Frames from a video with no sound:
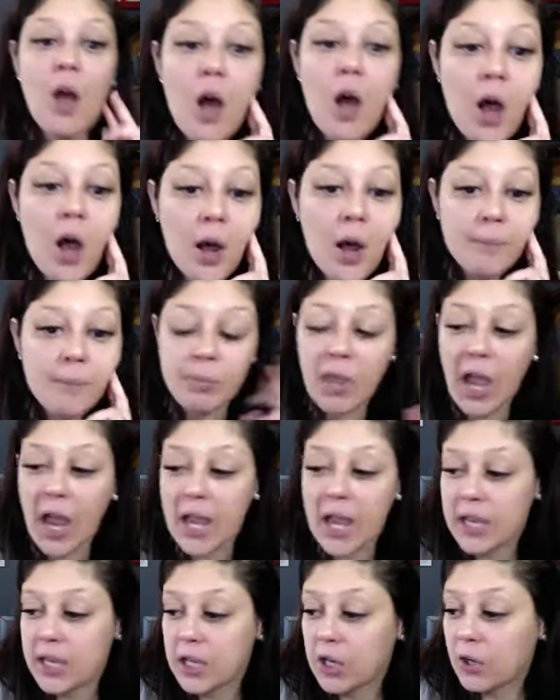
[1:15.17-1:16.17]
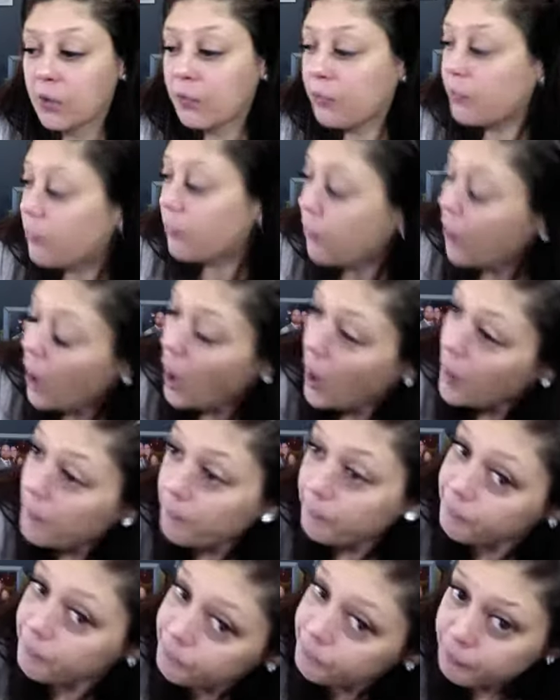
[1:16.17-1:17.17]
I hear
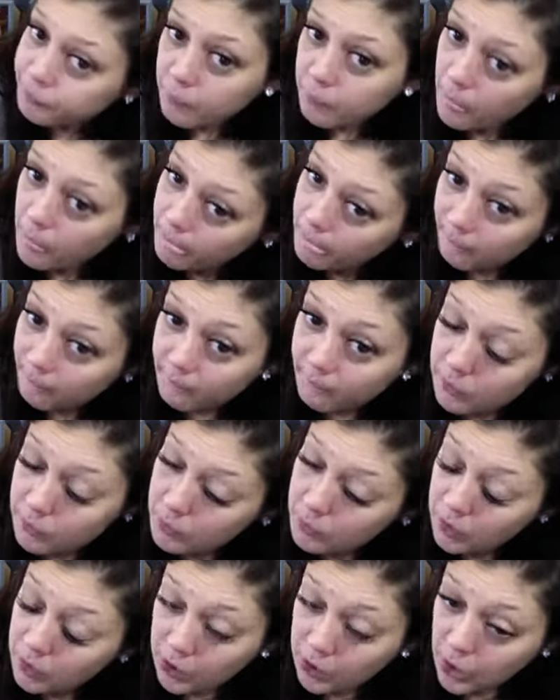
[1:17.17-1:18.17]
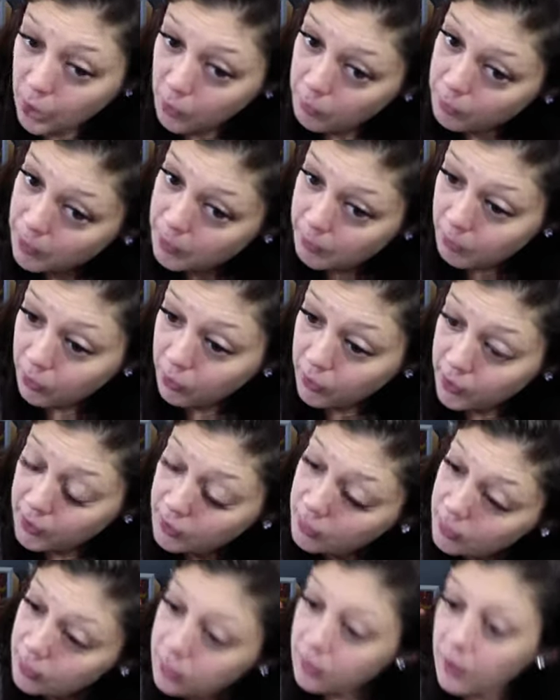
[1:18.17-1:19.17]
from, people
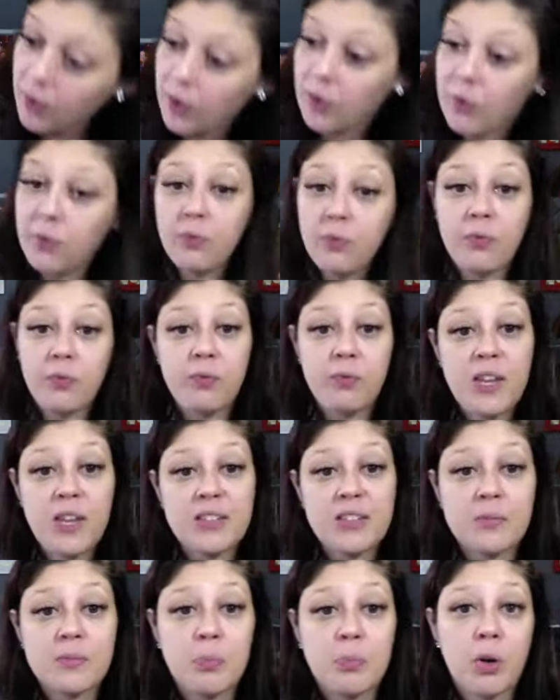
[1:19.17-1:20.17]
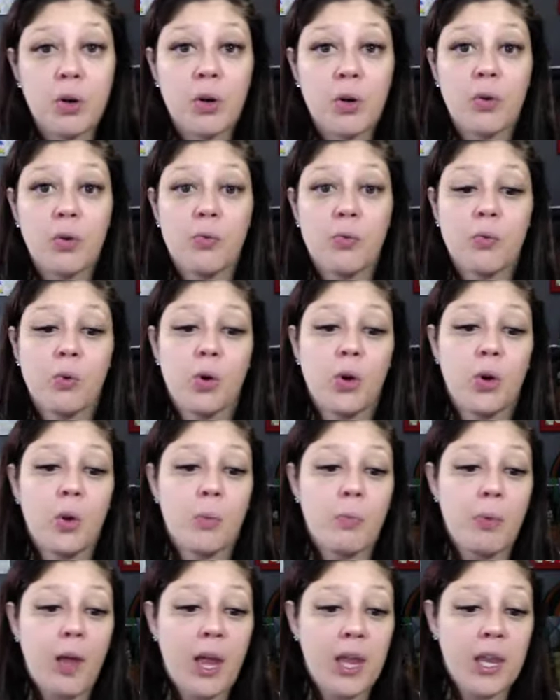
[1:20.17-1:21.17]
in the Facebook
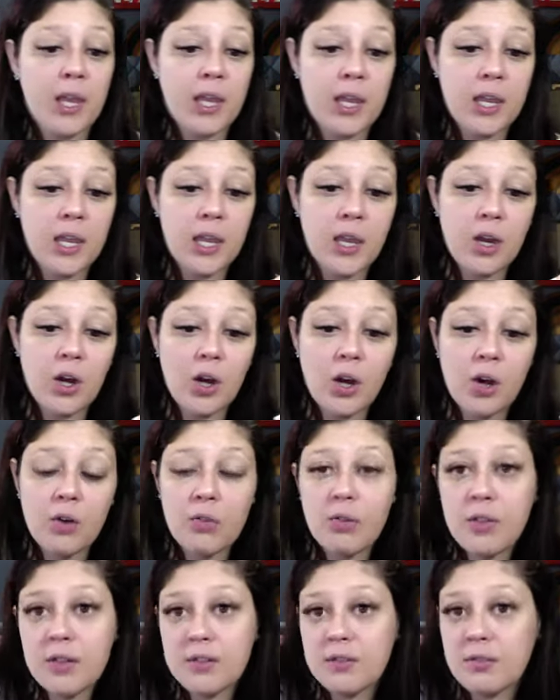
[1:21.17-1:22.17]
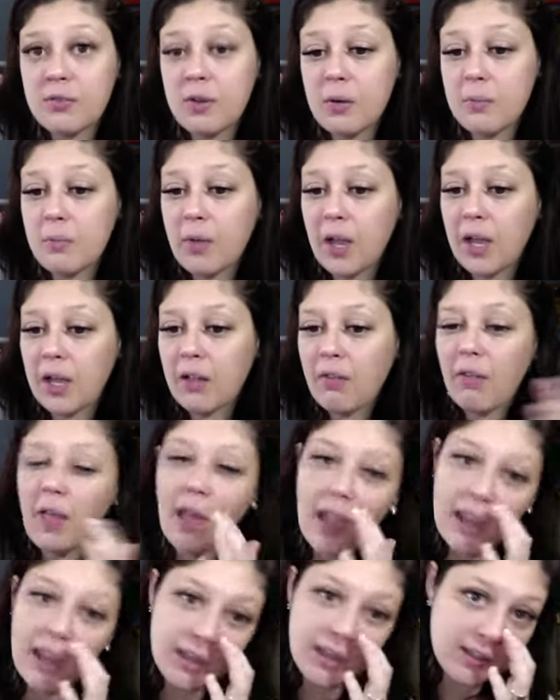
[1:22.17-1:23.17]
group. I hear this from my
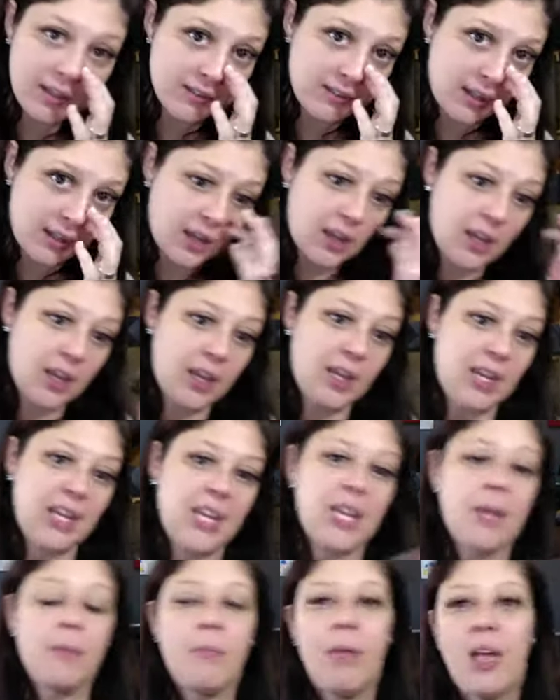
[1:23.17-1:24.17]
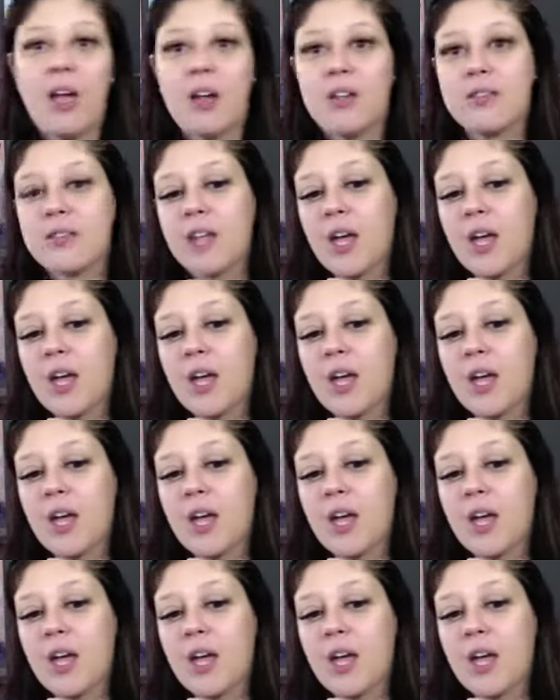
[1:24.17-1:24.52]
clients. I get emails.